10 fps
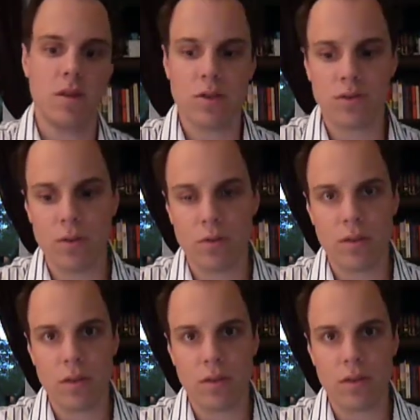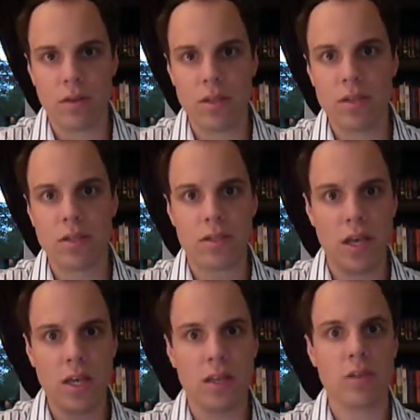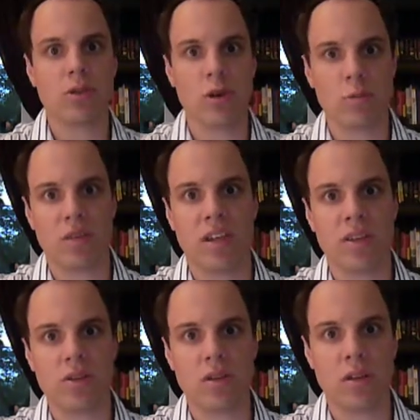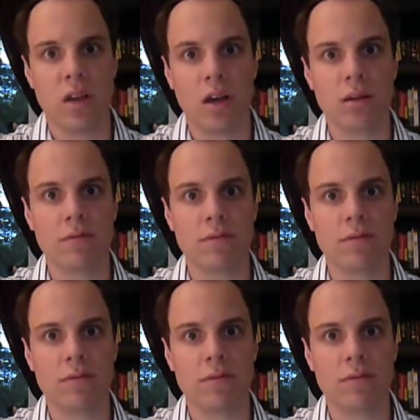So this second interpretation of